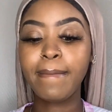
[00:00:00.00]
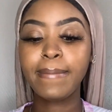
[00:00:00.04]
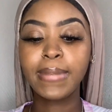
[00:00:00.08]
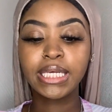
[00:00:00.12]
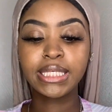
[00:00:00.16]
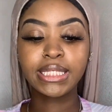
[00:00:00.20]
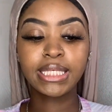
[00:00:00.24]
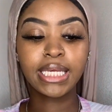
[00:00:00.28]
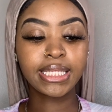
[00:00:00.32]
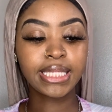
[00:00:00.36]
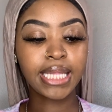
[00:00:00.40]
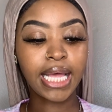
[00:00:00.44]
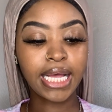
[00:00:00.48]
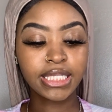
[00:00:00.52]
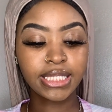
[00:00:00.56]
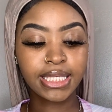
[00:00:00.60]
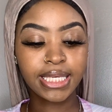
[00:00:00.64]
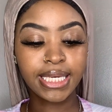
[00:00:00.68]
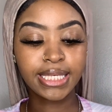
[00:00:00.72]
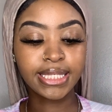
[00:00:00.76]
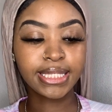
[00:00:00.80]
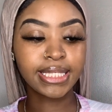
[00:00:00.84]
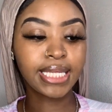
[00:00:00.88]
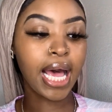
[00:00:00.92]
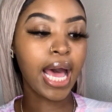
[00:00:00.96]
gonna set that to
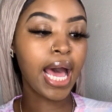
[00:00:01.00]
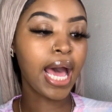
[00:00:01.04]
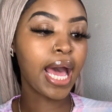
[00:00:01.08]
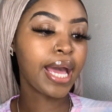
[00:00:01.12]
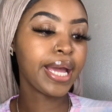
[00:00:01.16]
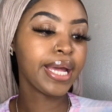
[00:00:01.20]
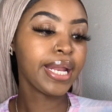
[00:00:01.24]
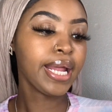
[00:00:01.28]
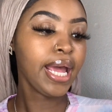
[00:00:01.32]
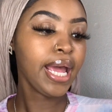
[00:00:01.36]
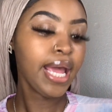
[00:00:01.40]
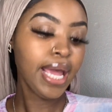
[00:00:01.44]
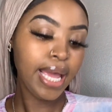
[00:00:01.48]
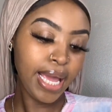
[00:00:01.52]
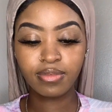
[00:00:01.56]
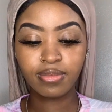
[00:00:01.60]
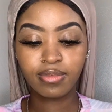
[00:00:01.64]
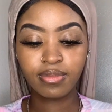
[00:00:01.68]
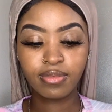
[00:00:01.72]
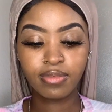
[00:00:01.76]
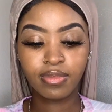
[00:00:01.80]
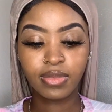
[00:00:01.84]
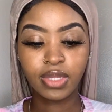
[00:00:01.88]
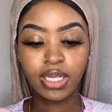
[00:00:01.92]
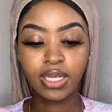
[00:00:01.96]
the side.
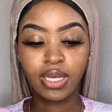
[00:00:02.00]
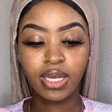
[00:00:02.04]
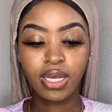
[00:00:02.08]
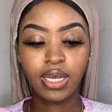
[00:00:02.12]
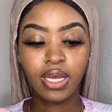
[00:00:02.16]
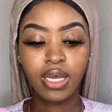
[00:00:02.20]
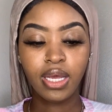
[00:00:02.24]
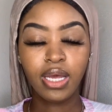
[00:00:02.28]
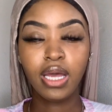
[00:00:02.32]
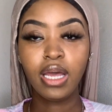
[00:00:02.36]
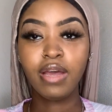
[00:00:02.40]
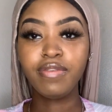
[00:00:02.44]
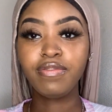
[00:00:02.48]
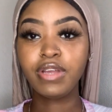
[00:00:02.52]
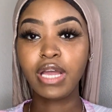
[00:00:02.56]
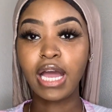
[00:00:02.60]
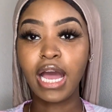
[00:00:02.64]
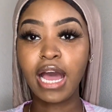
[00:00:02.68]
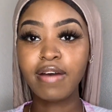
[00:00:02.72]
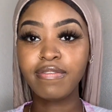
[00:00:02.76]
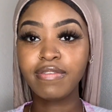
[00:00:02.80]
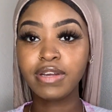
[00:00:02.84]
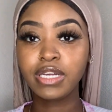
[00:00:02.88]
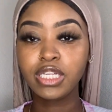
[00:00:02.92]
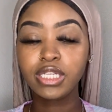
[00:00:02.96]
If you
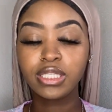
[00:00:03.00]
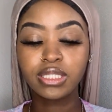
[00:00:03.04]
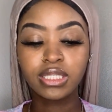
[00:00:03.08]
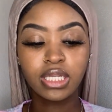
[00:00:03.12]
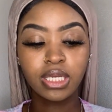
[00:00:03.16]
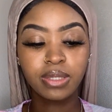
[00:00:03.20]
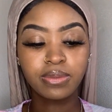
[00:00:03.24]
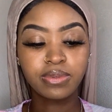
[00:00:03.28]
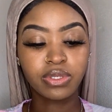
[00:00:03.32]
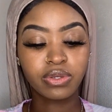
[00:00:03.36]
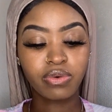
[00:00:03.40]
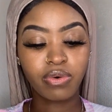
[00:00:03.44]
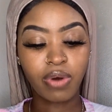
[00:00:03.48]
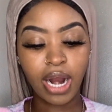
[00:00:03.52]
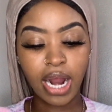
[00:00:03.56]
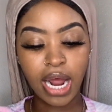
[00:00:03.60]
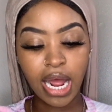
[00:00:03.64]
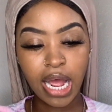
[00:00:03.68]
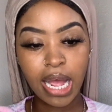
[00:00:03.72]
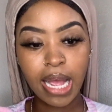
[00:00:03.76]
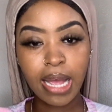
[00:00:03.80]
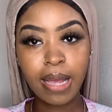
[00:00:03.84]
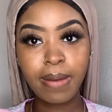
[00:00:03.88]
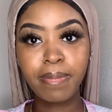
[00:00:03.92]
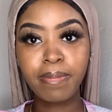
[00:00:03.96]
haven't
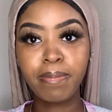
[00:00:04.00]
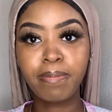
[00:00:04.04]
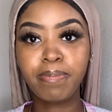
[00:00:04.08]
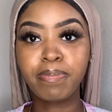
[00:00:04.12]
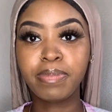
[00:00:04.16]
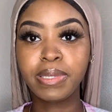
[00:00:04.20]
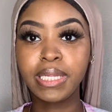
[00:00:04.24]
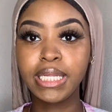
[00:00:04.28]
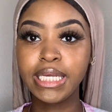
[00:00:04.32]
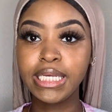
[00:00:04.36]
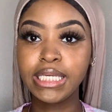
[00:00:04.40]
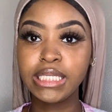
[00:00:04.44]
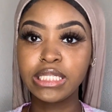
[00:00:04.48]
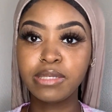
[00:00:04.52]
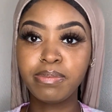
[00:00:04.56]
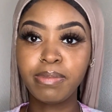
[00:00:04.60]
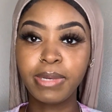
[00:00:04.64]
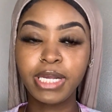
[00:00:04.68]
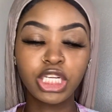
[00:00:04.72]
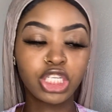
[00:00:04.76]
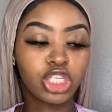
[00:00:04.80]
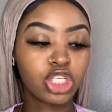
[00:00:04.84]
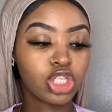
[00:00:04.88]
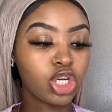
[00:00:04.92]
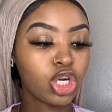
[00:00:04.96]
subscribed, please
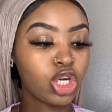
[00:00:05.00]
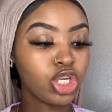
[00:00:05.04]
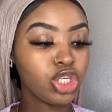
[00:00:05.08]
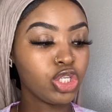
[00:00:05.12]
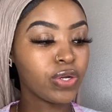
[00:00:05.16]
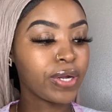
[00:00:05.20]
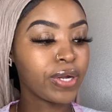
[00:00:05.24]
make sure you